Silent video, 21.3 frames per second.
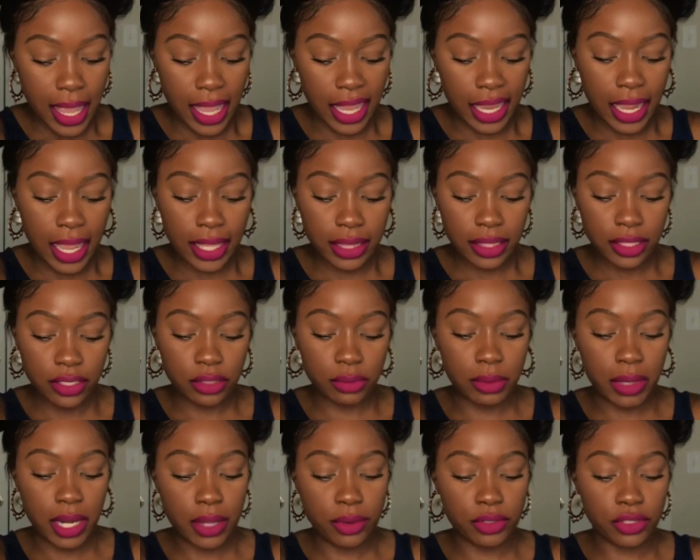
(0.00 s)
I got
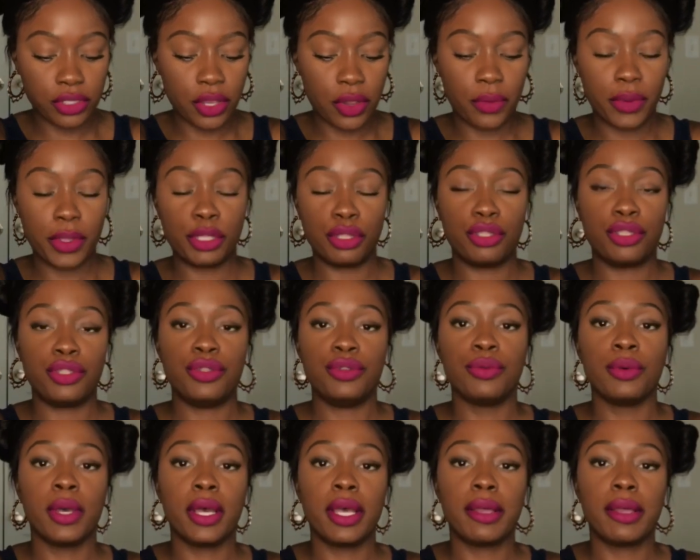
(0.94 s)
this when I was going to.